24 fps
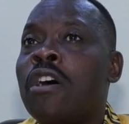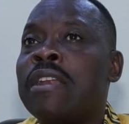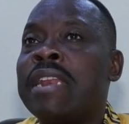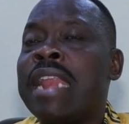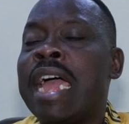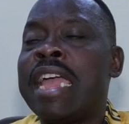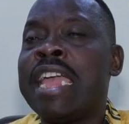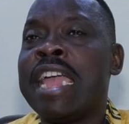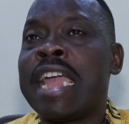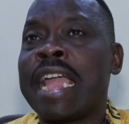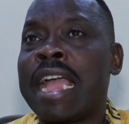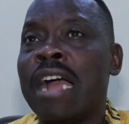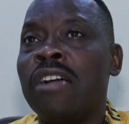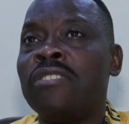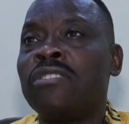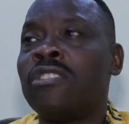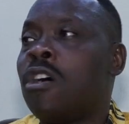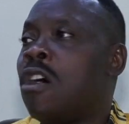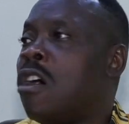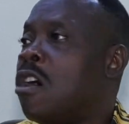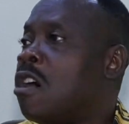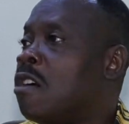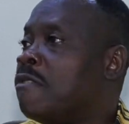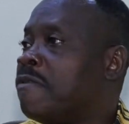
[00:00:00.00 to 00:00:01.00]
under a
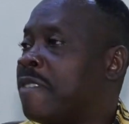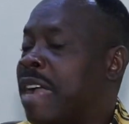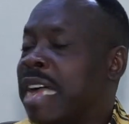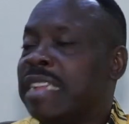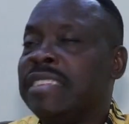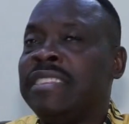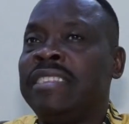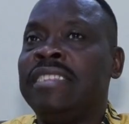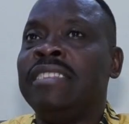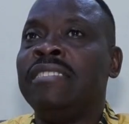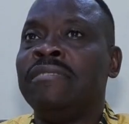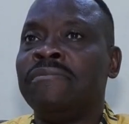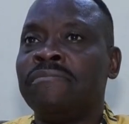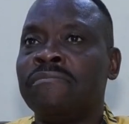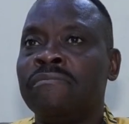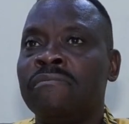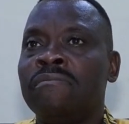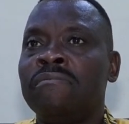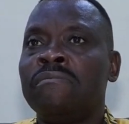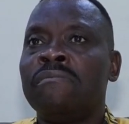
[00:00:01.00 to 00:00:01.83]
counter of canteen.